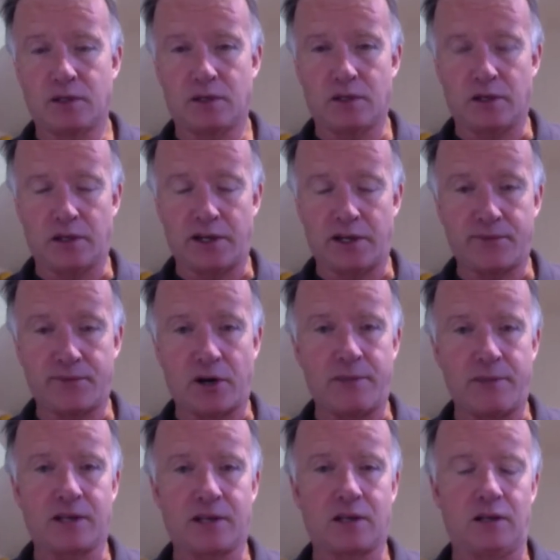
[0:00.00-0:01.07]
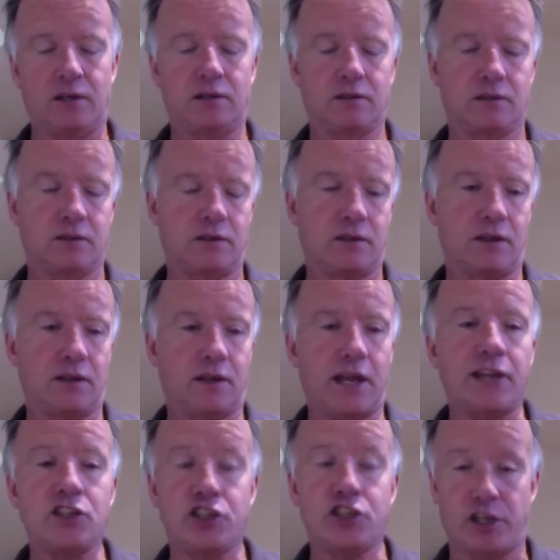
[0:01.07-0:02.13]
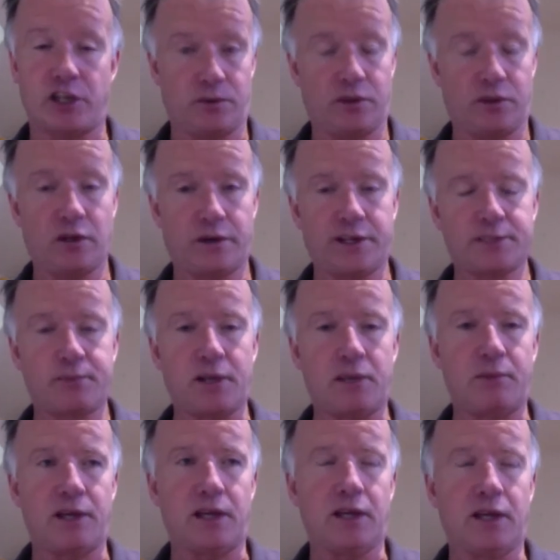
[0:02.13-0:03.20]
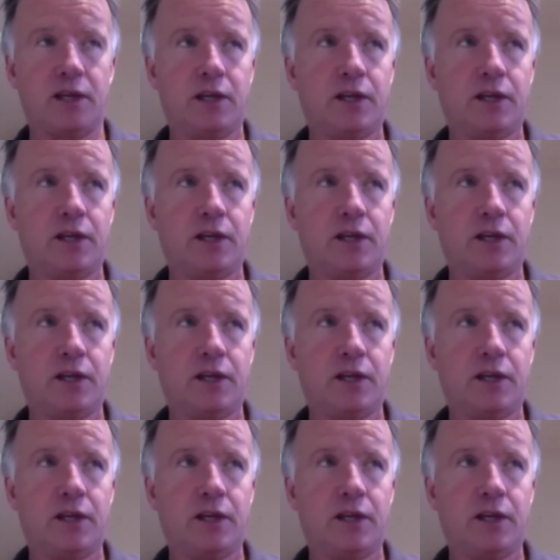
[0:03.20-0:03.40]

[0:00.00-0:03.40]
environmental NGO, the RSPB.